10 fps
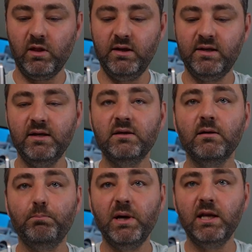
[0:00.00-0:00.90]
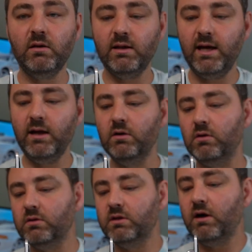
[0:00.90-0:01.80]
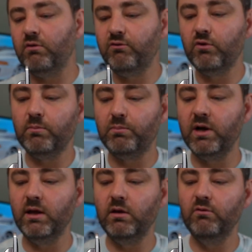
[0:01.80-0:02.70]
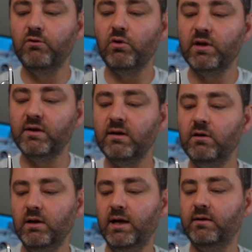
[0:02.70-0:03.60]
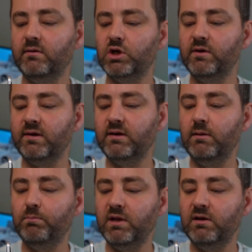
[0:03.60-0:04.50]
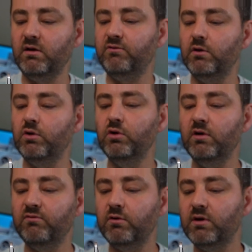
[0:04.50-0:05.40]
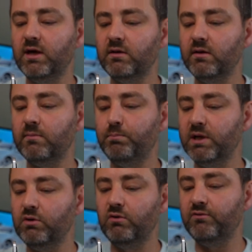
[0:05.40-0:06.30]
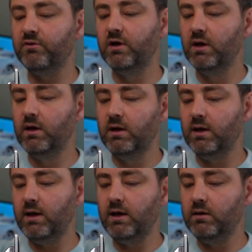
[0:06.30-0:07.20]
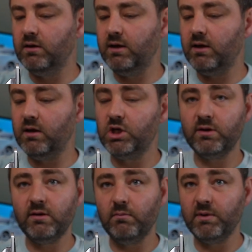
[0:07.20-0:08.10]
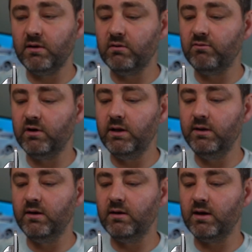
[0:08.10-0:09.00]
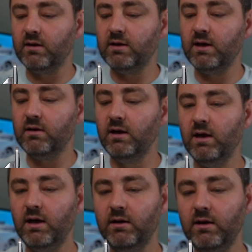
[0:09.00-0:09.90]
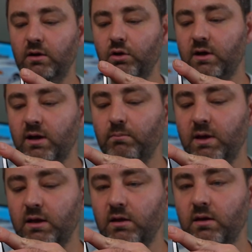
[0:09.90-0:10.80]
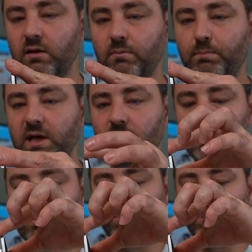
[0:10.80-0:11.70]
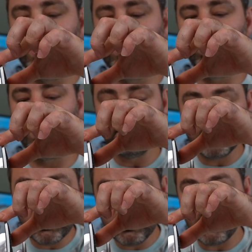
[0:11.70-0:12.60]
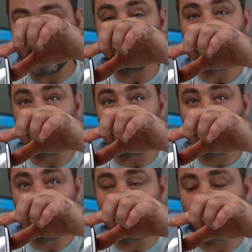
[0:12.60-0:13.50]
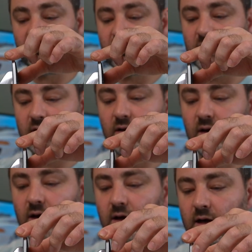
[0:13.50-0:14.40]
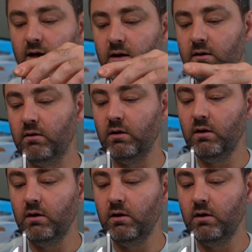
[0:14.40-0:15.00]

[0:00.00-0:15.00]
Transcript: set the pedal angle. Now, for the brake, you've got this little extra step that you have to do. You have to take this pin off, and yeah, it just comes out very easy like that. And then you can make the pedal where you want it, tighten the screw at the front, and